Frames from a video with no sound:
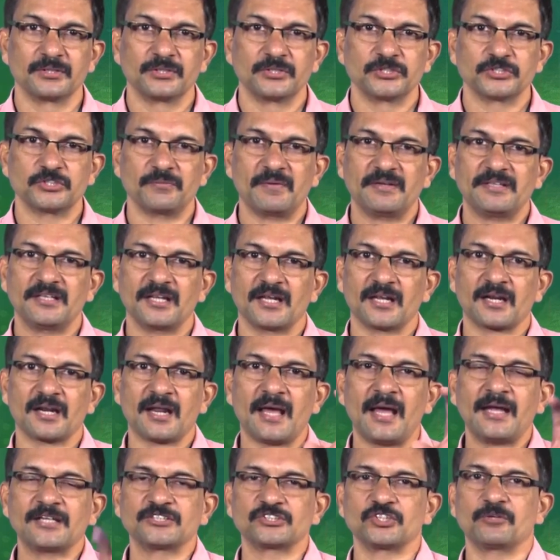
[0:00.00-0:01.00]
So when there are
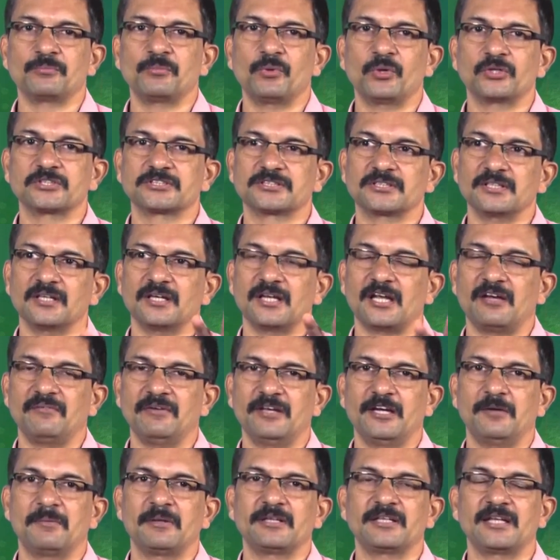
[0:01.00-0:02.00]
racks of books
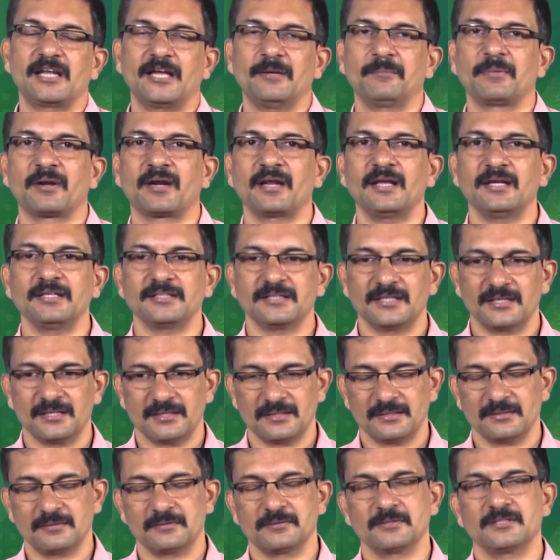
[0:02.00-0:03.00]
available in the library,
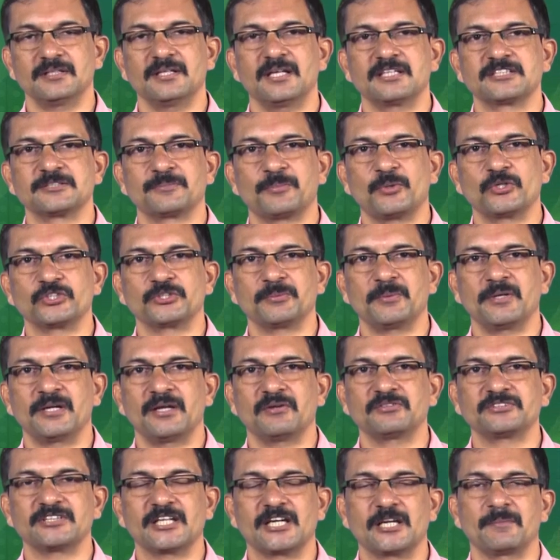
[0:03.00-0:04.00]
there is a possibility
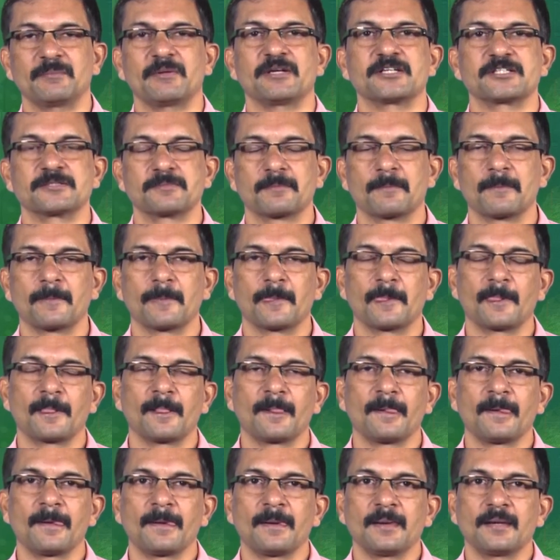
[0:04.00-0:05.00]
of settlement.
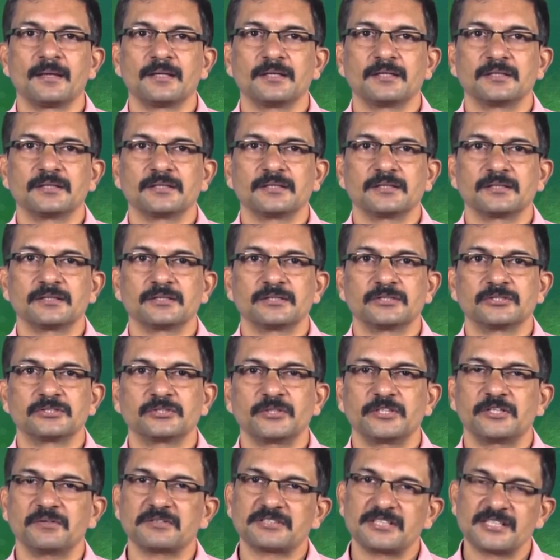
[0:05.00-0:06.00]
So
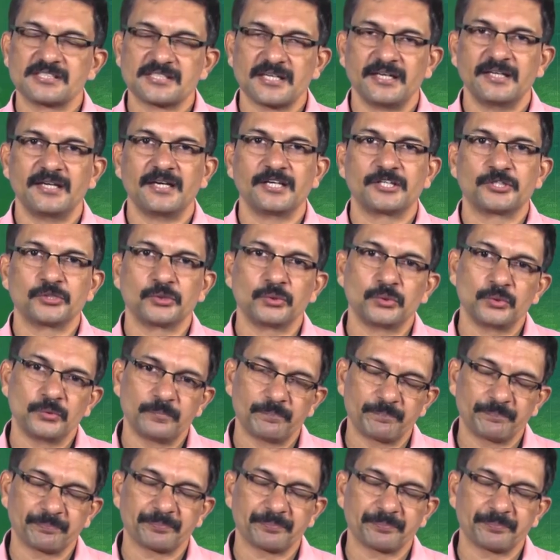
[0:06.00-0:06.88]
it was decided to